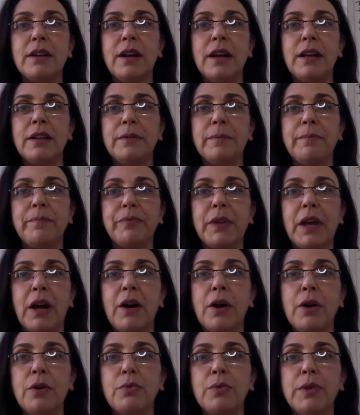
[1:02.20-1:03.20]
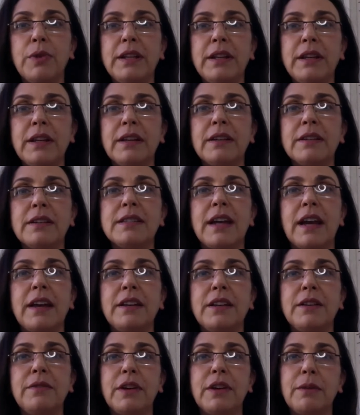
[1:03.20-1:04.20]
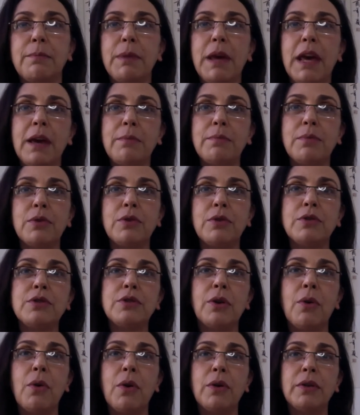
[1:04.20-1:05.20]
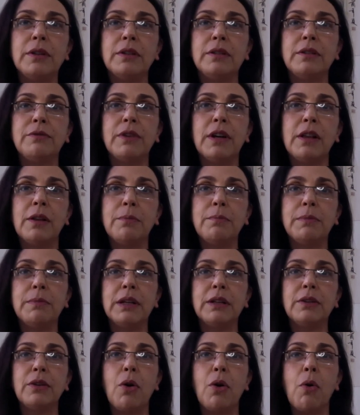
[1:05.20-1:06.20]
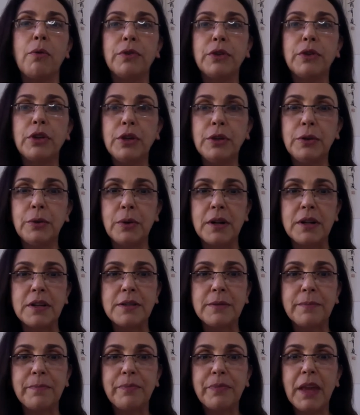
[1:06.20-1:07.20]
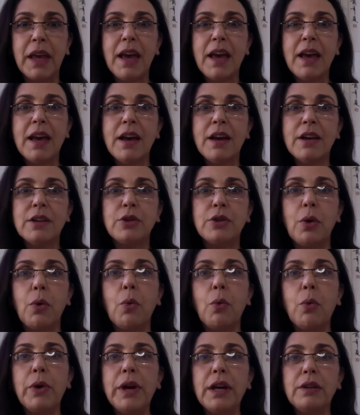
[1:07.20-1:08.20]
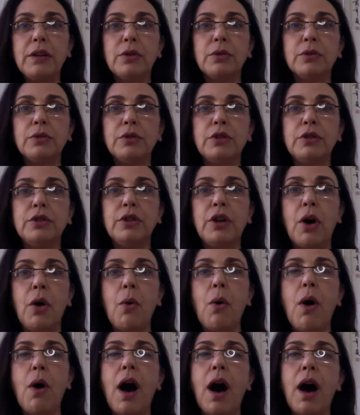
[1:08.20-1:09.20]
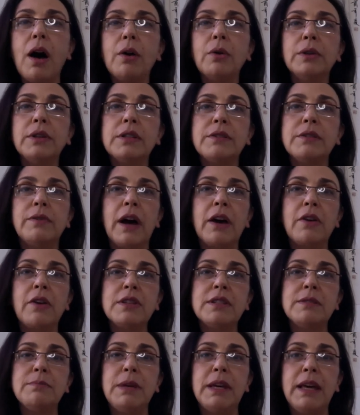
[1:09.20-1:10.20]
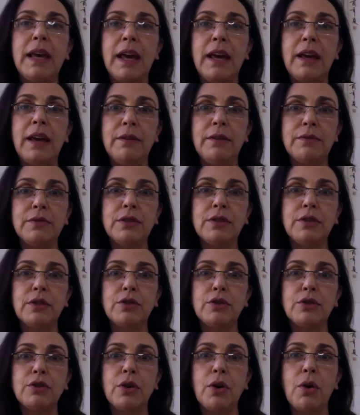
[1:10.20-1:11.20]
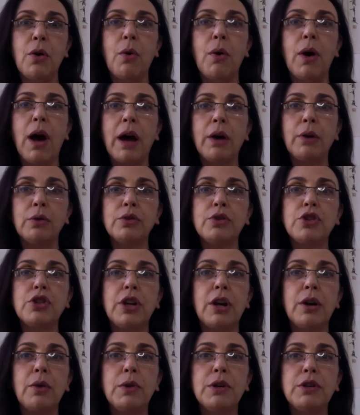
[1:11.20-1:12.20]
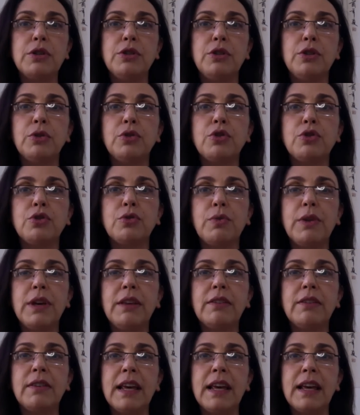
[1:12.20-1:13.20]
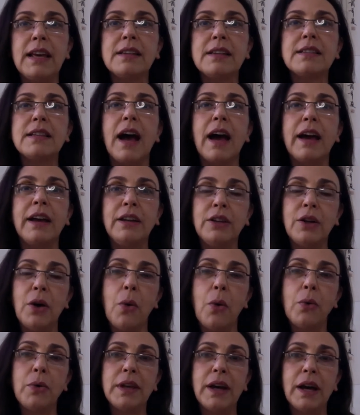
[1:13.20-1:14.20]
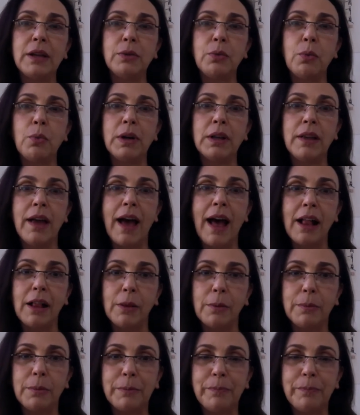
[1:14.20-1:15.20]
and reading scientific papers on the development of cures. So we don't know how this virus behaves. So I will share with you three things I know that will help.